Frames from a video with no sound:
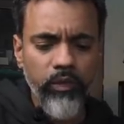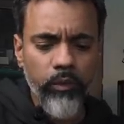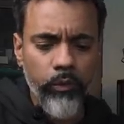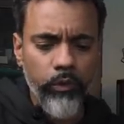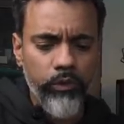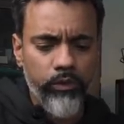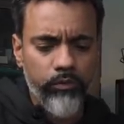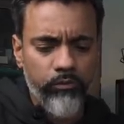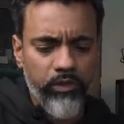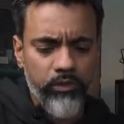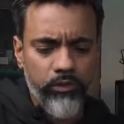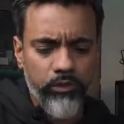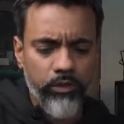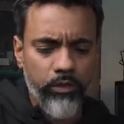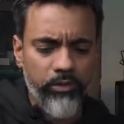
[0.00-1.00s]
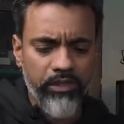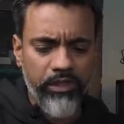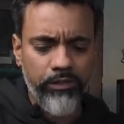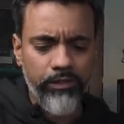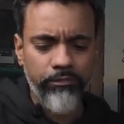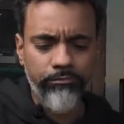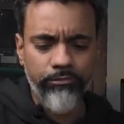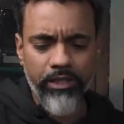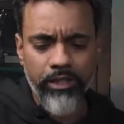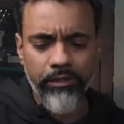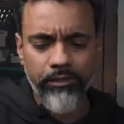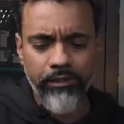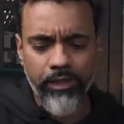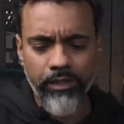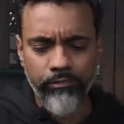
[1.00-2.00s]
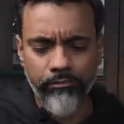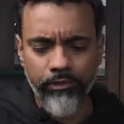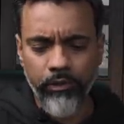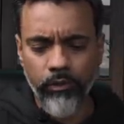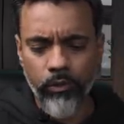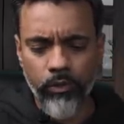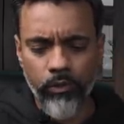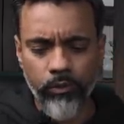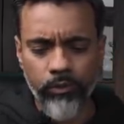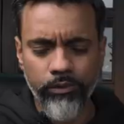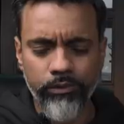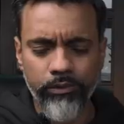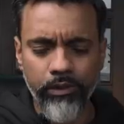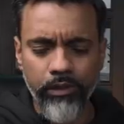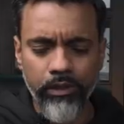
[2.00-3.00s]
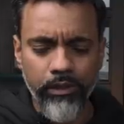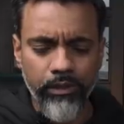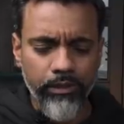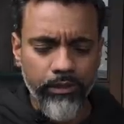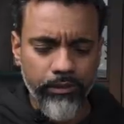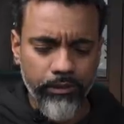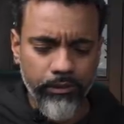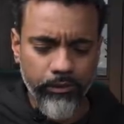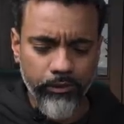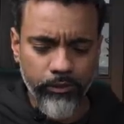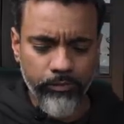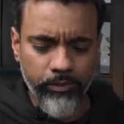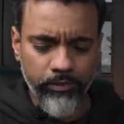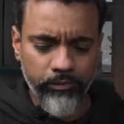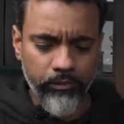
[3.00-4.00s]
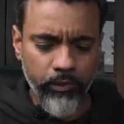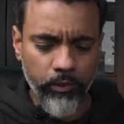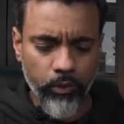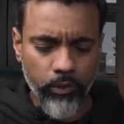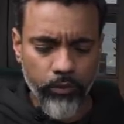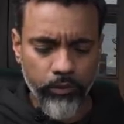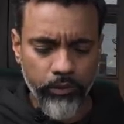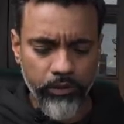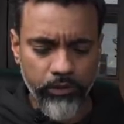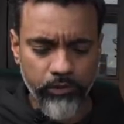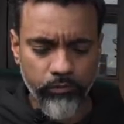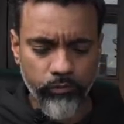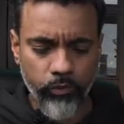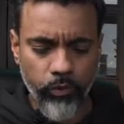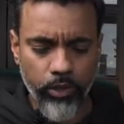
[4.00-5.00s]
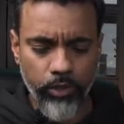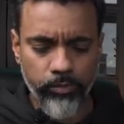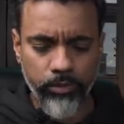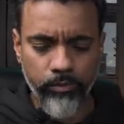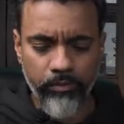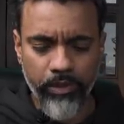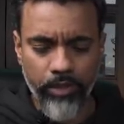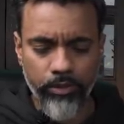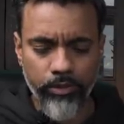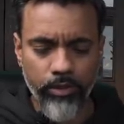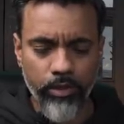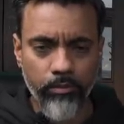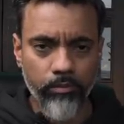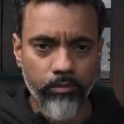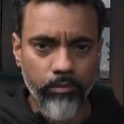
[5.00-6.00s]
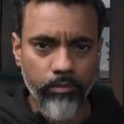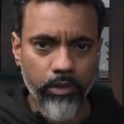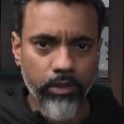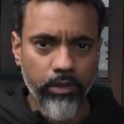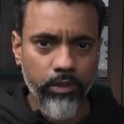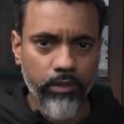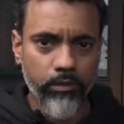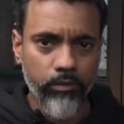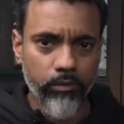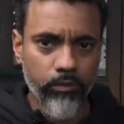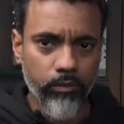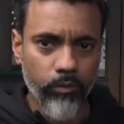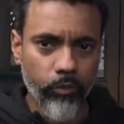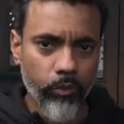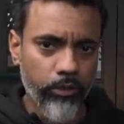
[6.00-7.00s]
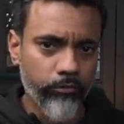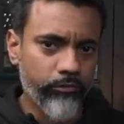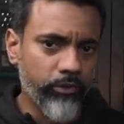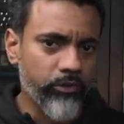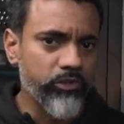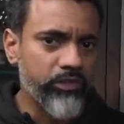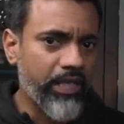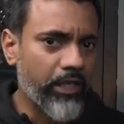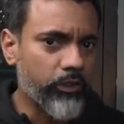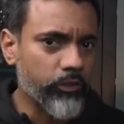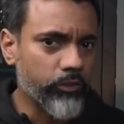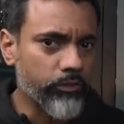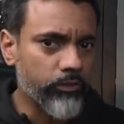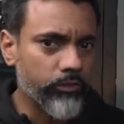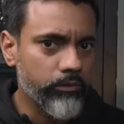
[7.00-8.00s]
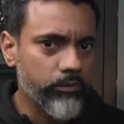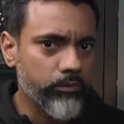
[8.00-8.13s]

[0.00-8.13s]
where you can rest your thumb, because I did find kind of an awkward, a little bit of an awkwardness of where to put my thumb where it feels natural,